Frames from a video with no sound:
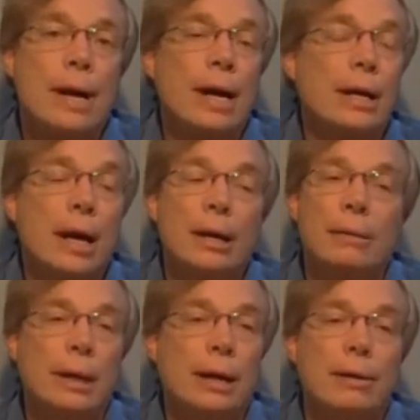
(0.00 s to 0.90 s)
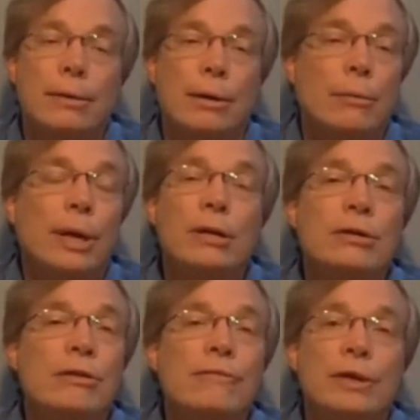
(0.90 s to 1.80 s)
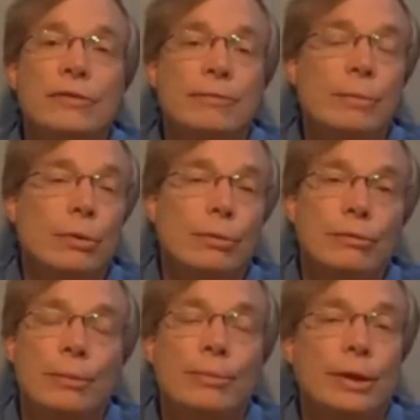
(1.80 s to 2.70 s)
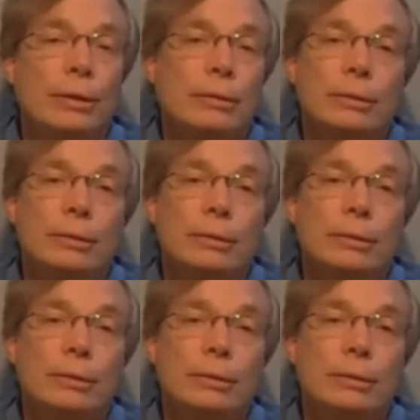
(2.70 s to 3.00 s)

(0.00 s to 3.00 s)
Like I don't know, went into defensive mode or something.